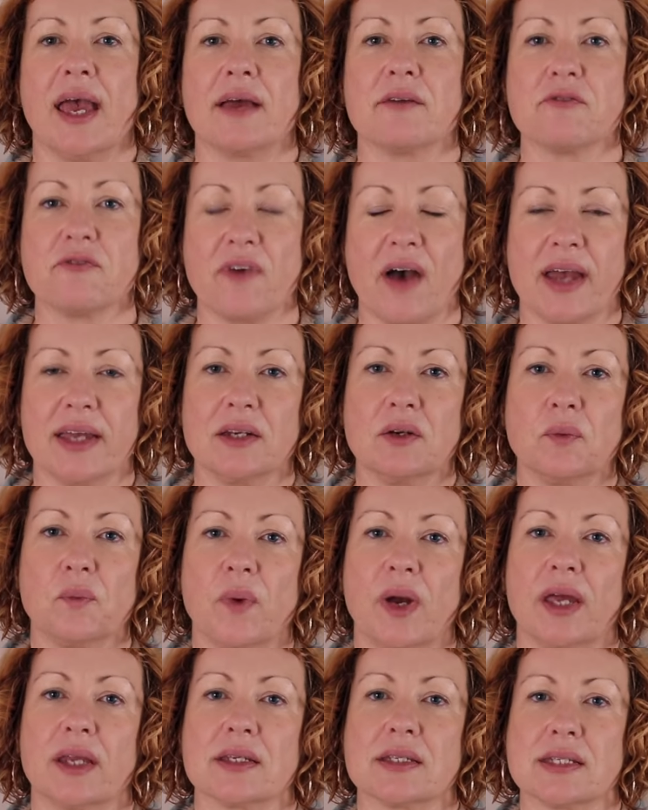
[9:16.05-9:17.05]
and find a
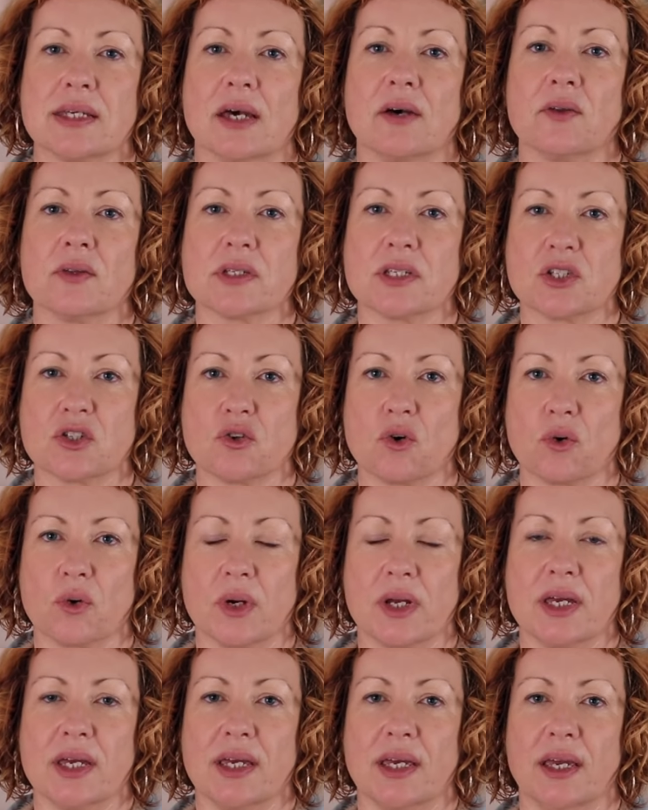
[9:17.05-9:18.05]
way to tell the
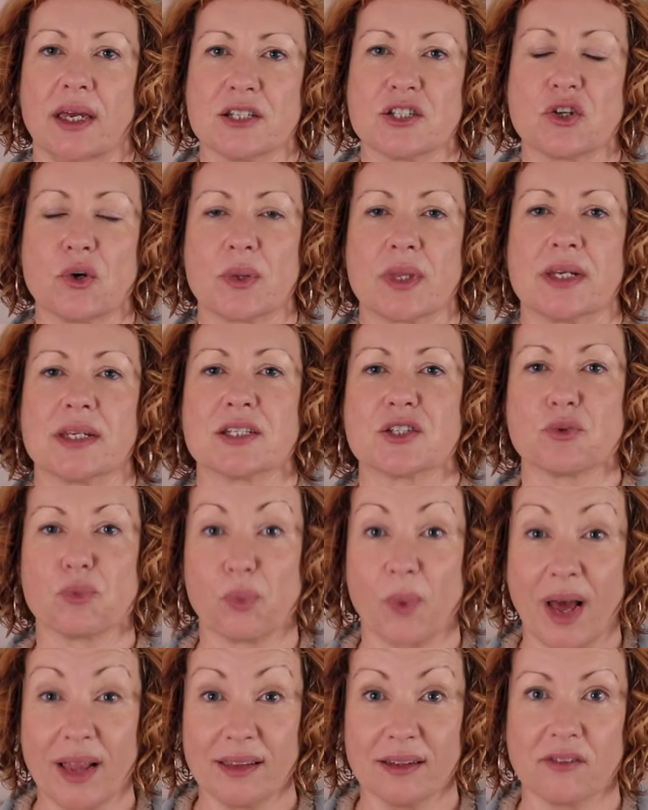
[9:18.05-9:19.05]
story so that it's
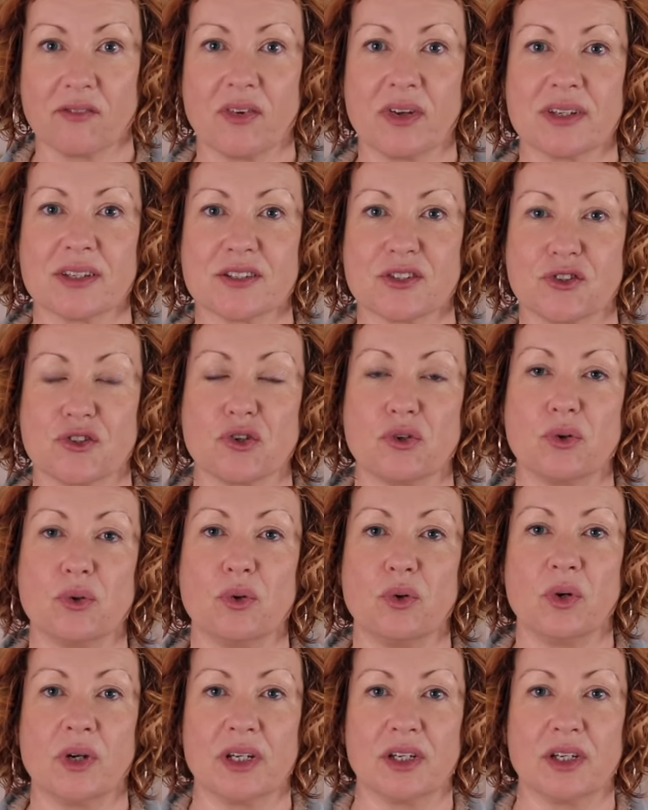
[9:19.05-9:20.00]
relevant to